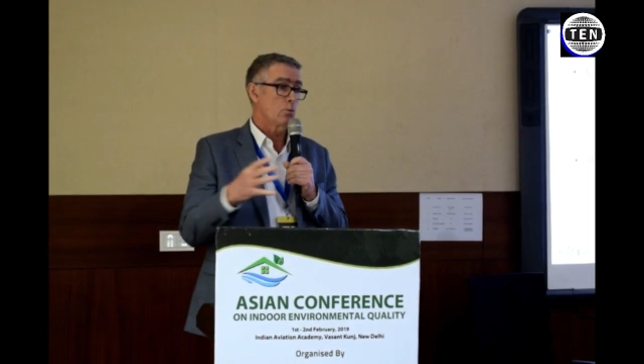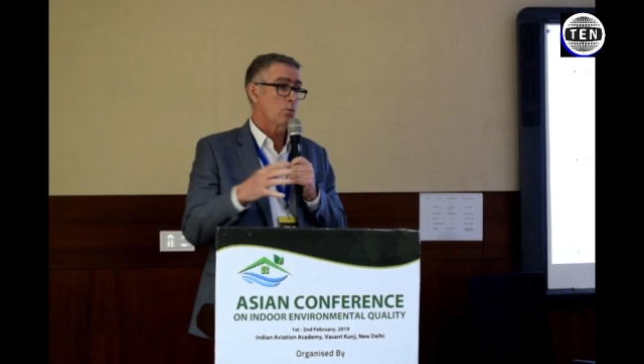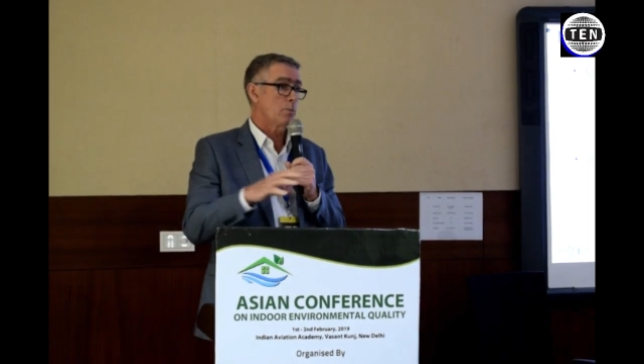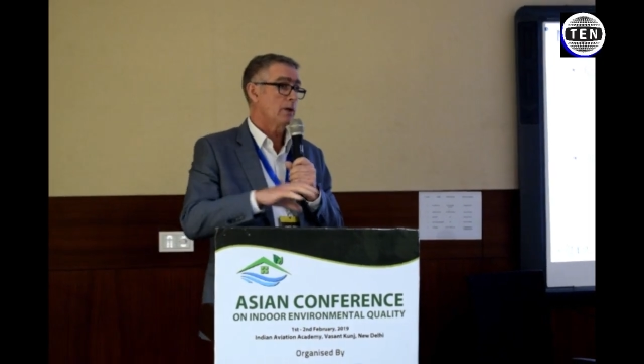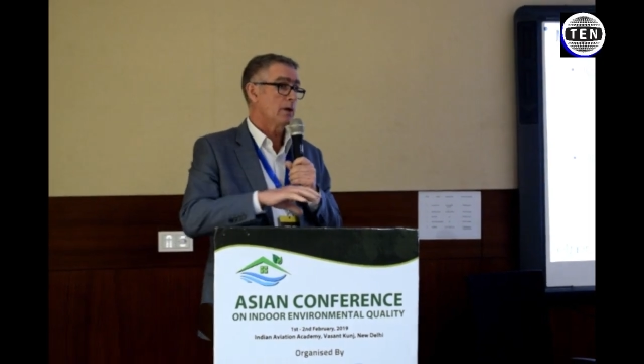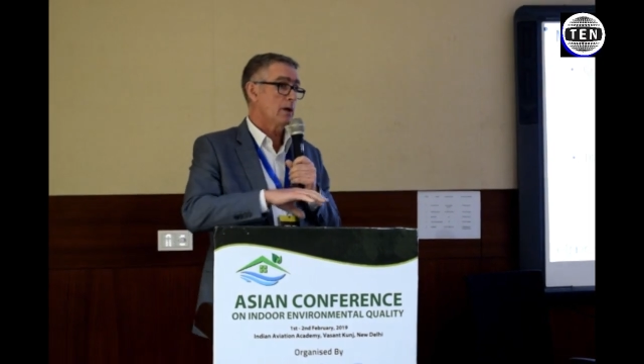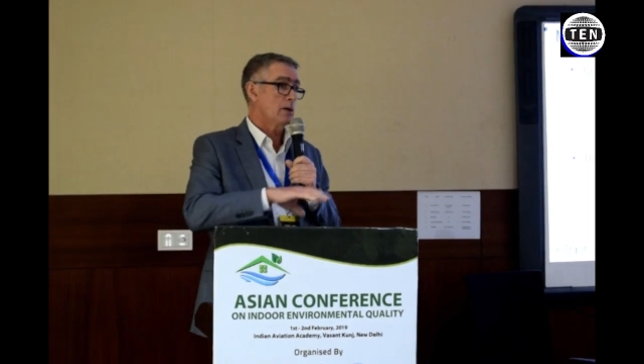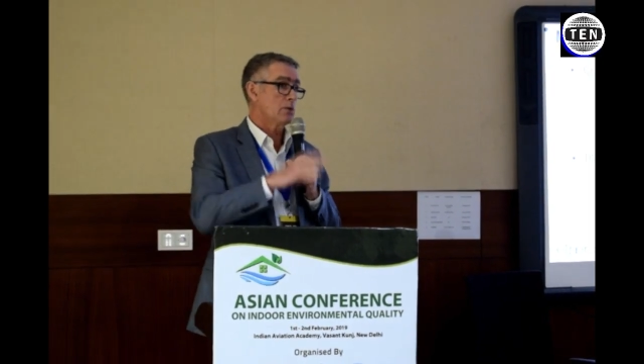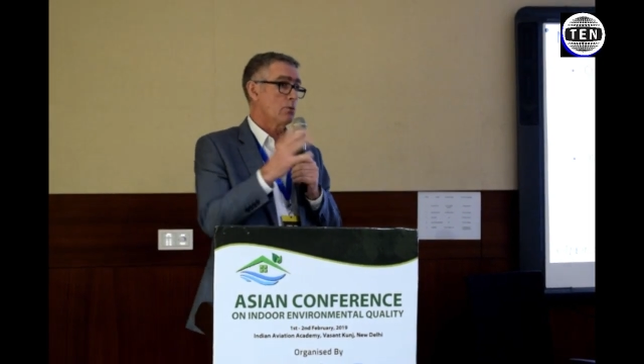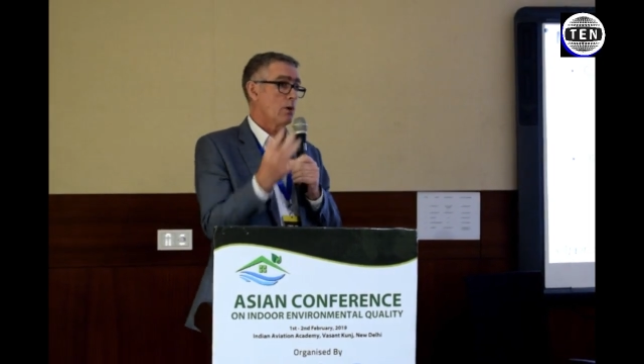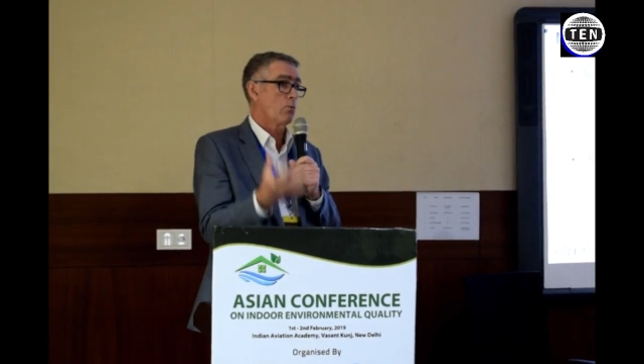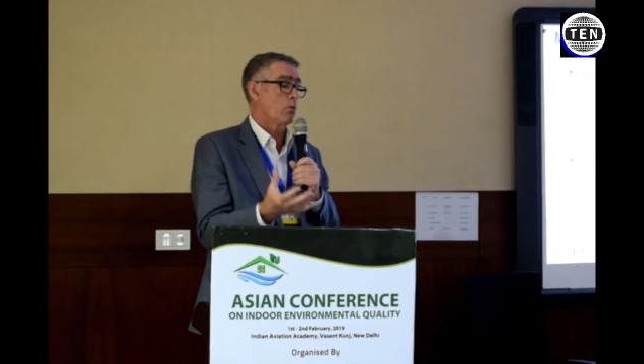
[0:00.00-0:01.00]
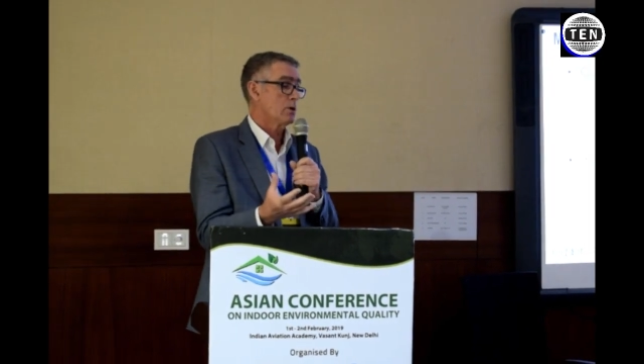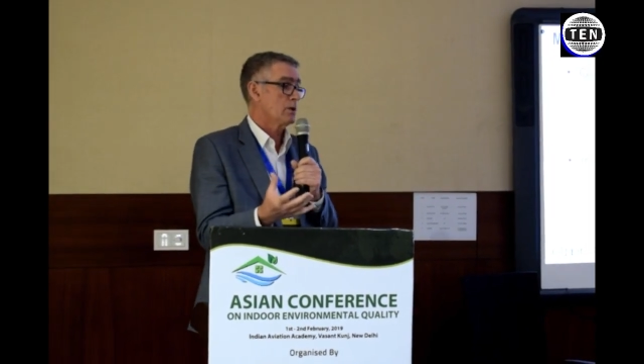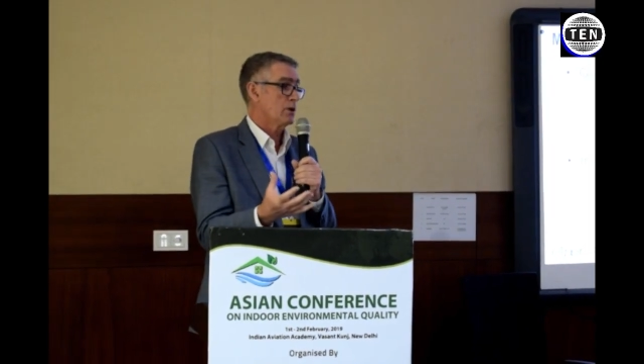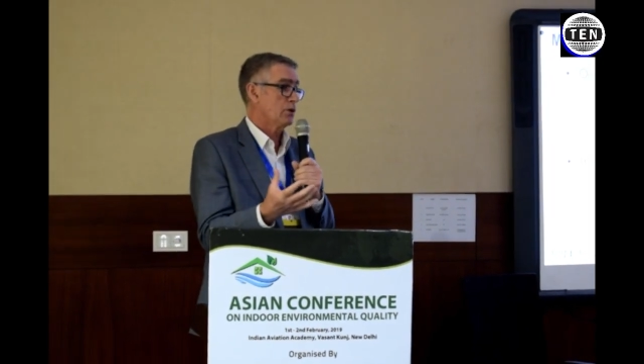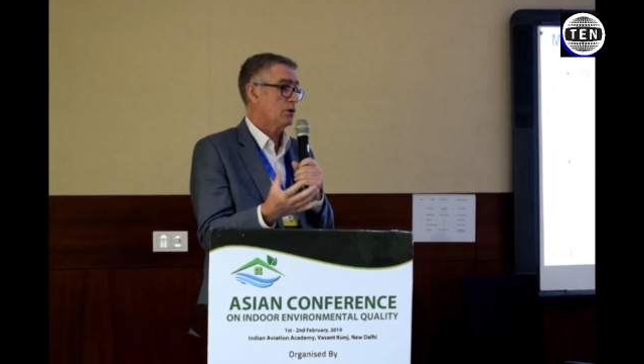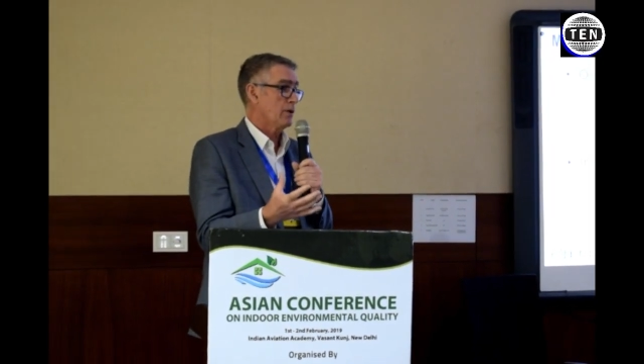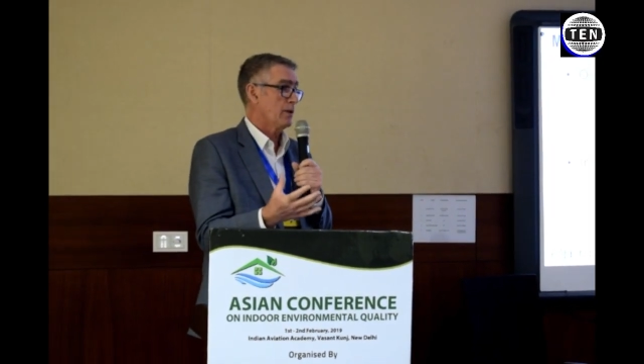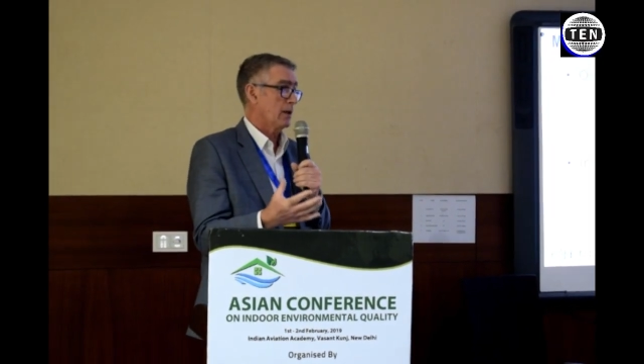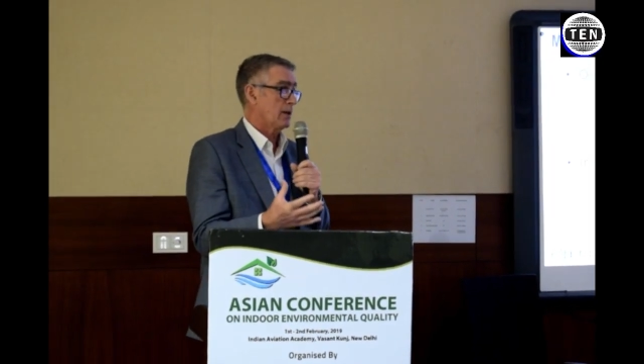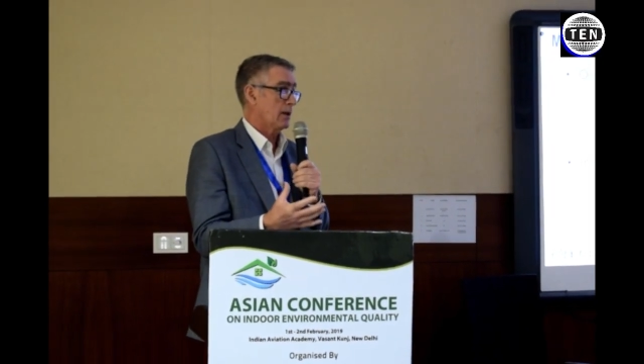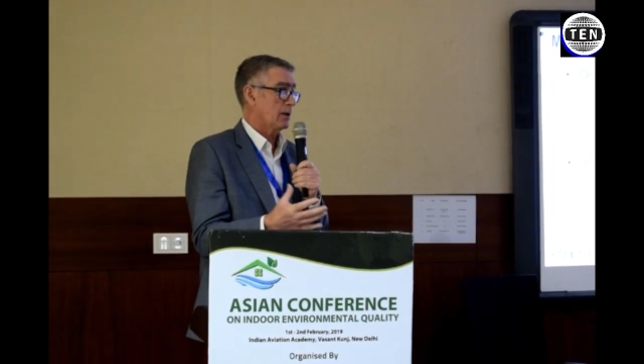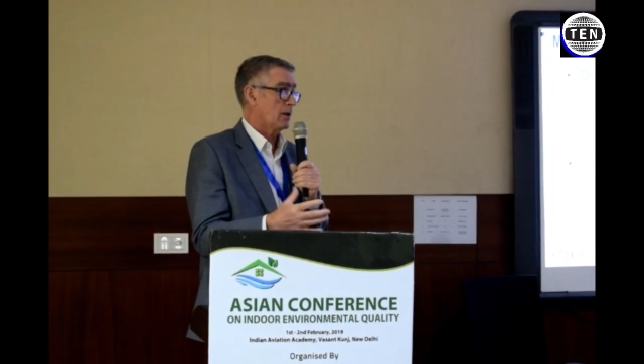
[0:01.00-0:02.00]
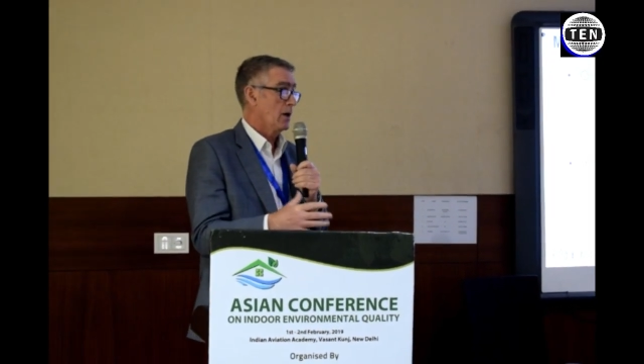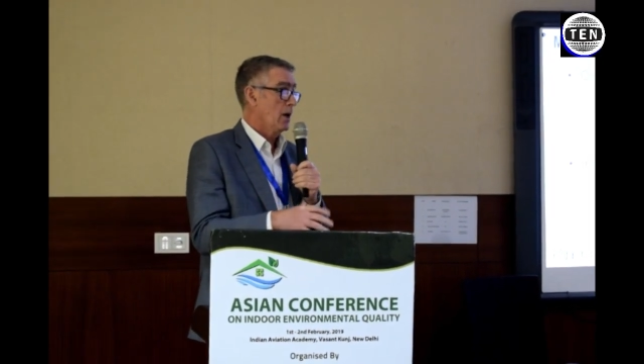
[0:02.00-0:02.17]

would be nice to have one station that can